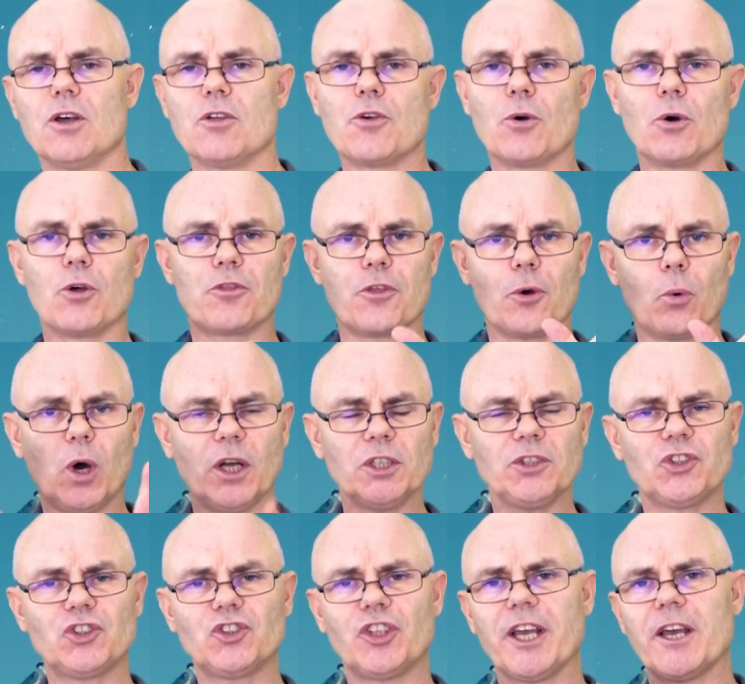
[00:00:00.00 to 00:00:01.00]
The
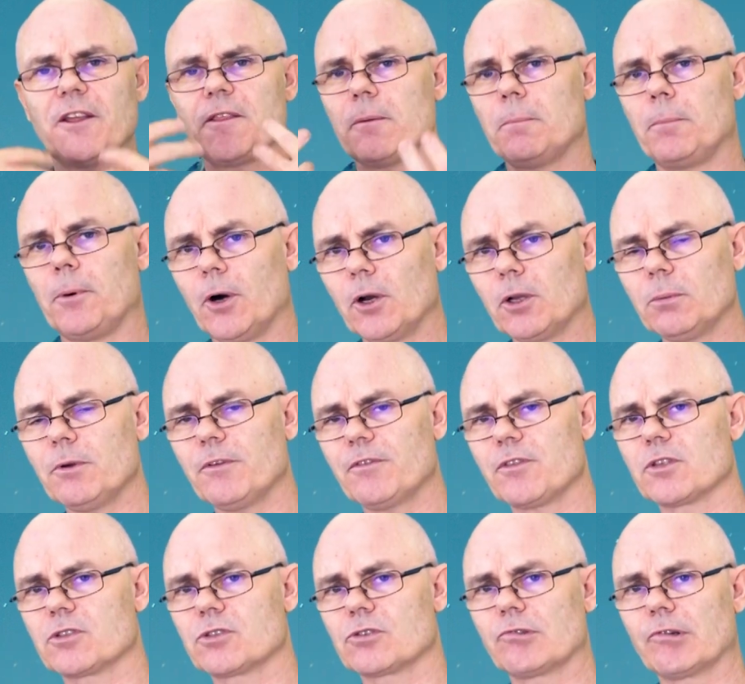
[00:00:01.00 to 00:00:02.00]
ones down the bottom
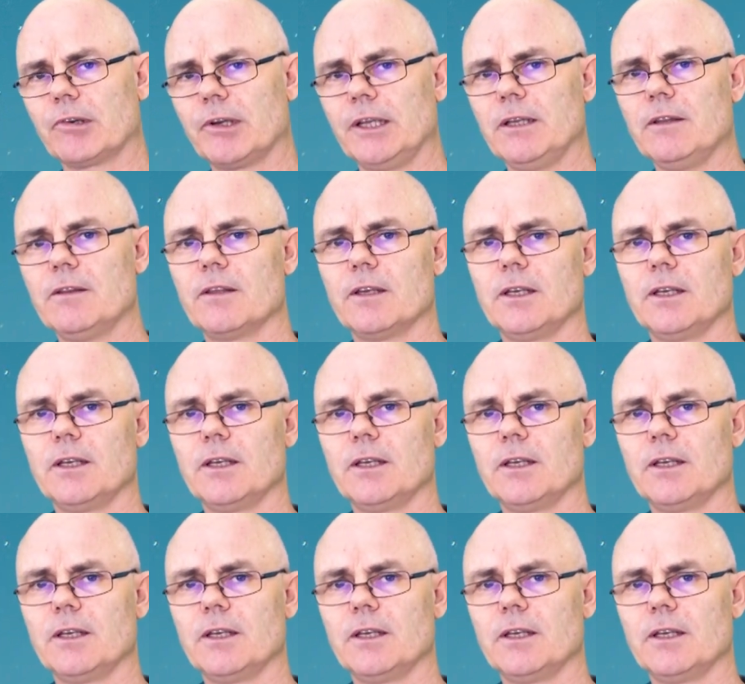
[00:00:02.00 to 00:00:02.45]
of the screen,